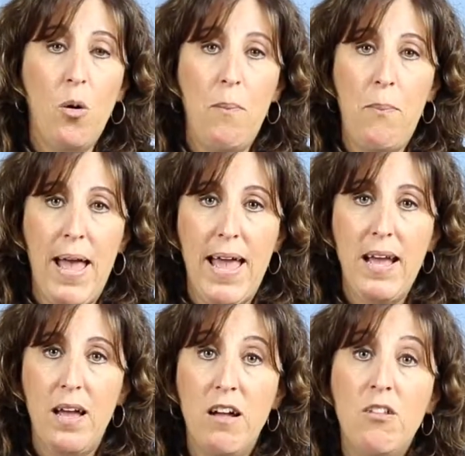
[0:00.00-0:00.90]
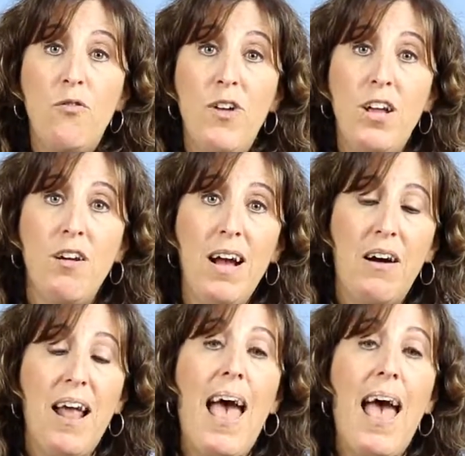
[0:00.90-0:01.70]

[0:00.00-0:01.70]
or bank to figure out